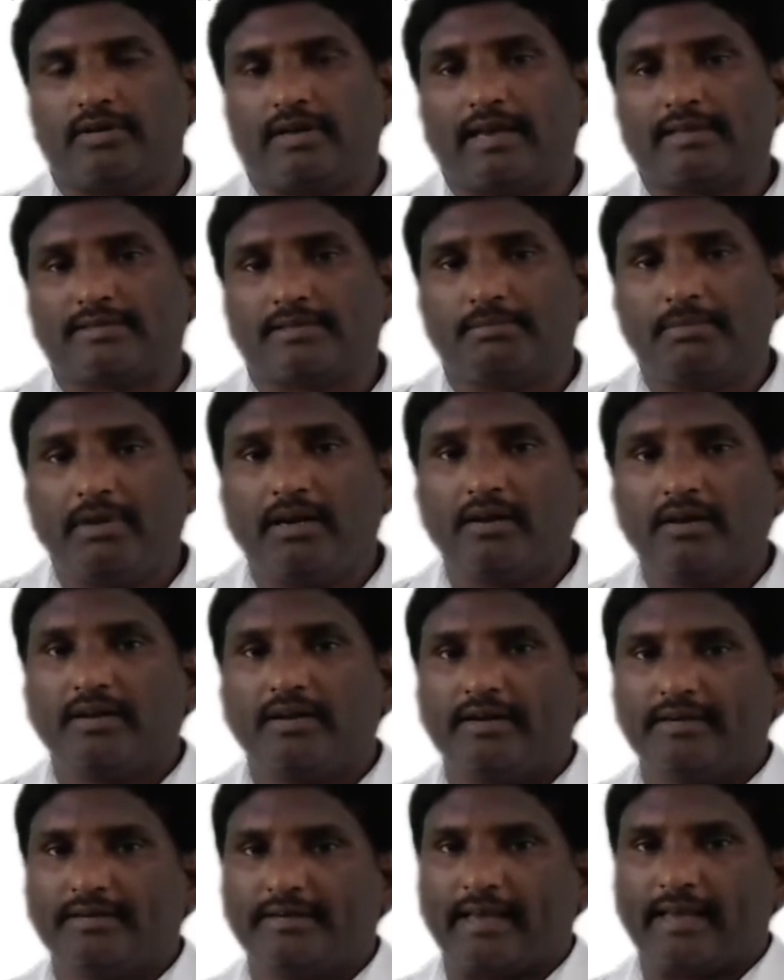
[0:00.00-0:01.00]

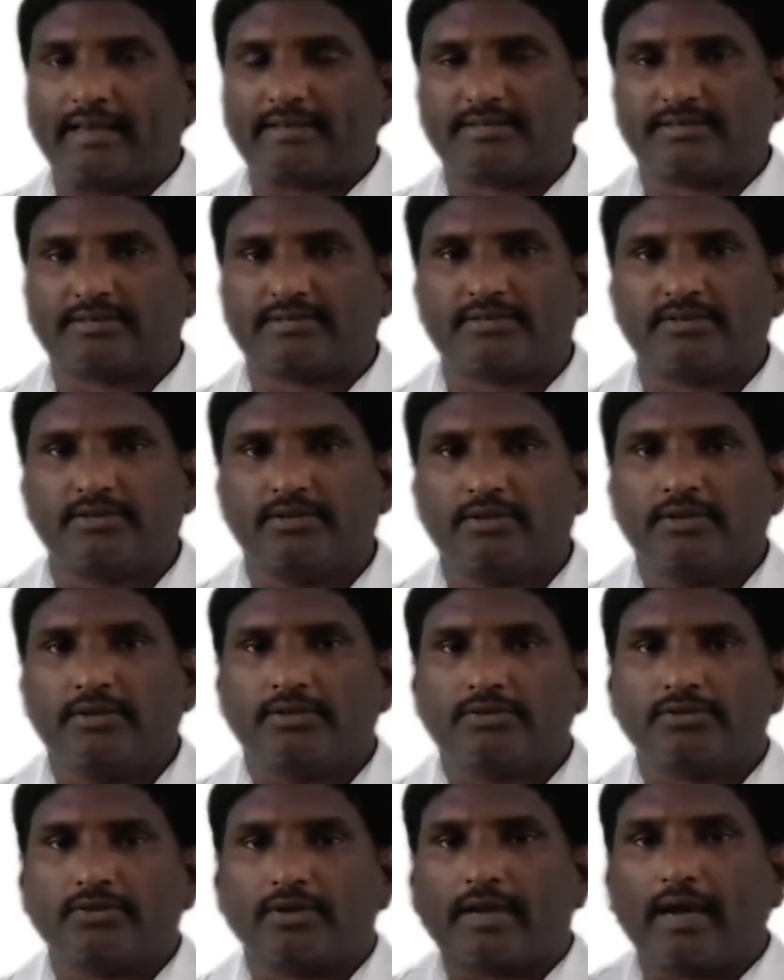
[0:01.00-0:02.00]
XML tags.
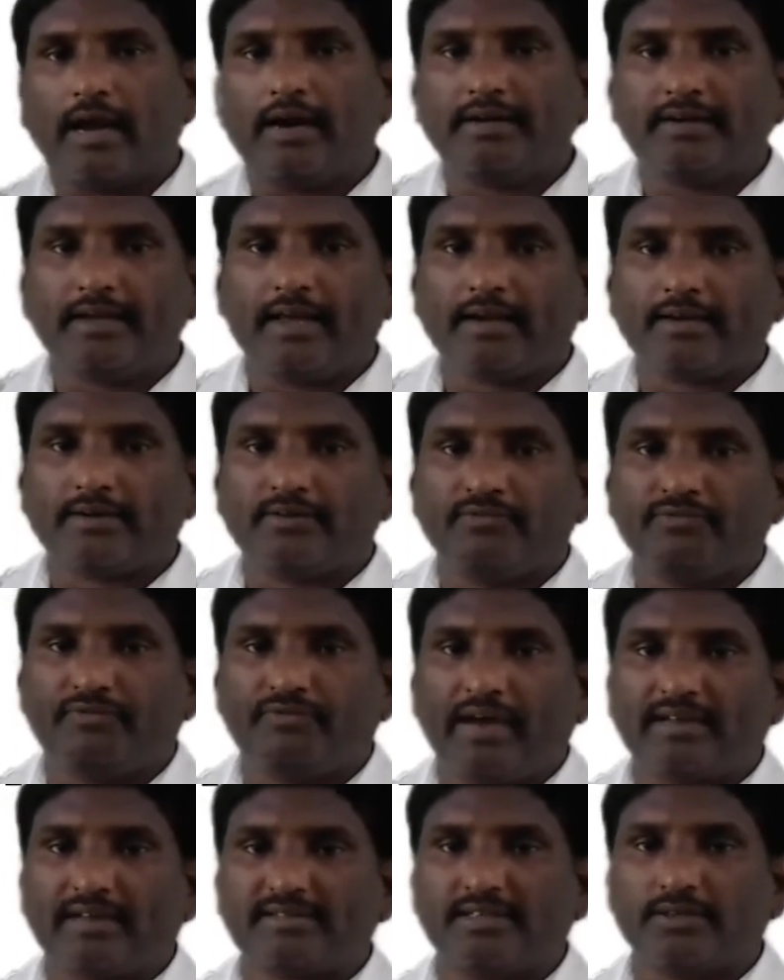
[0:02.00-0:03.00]
So contact,
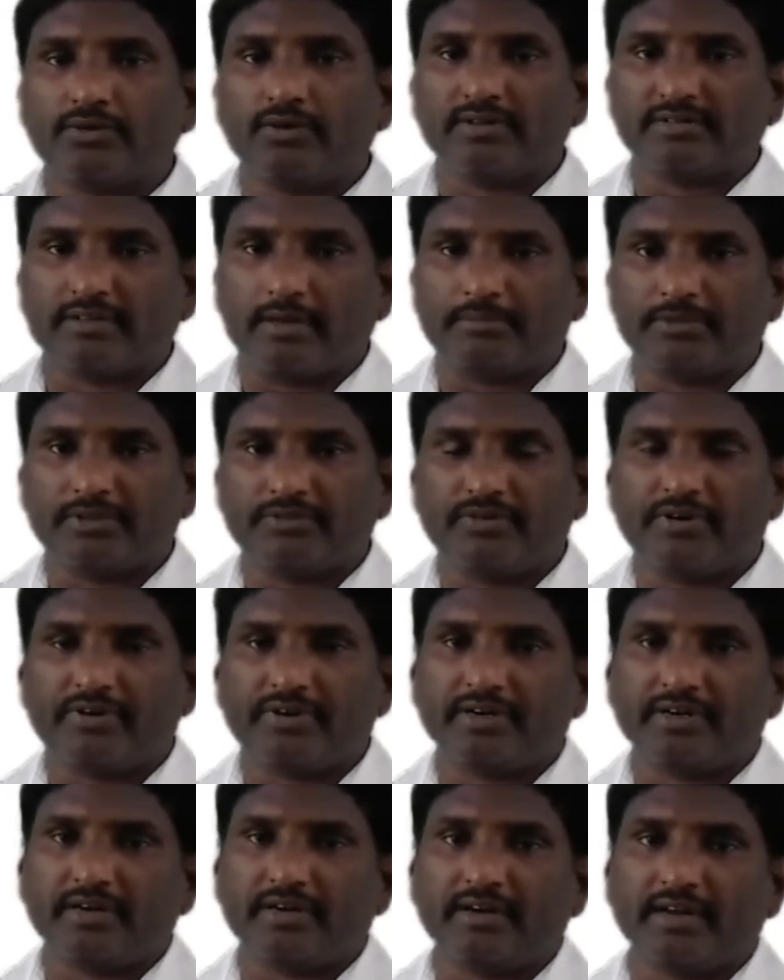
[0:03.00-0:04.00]
fax equals something
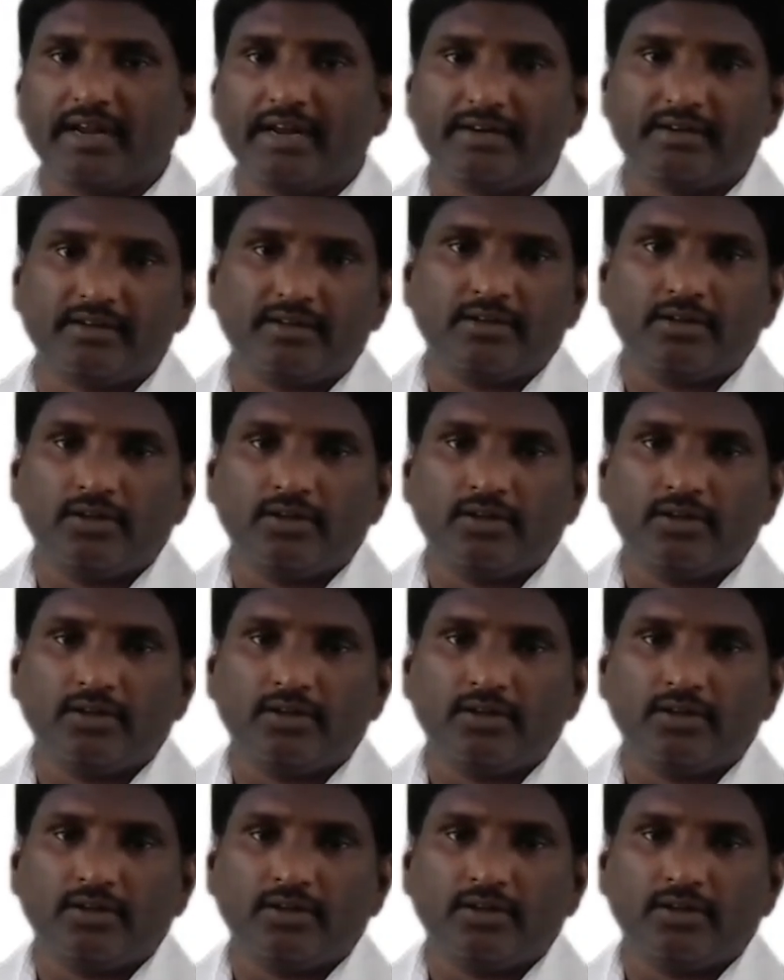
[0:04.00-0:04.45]
written, right?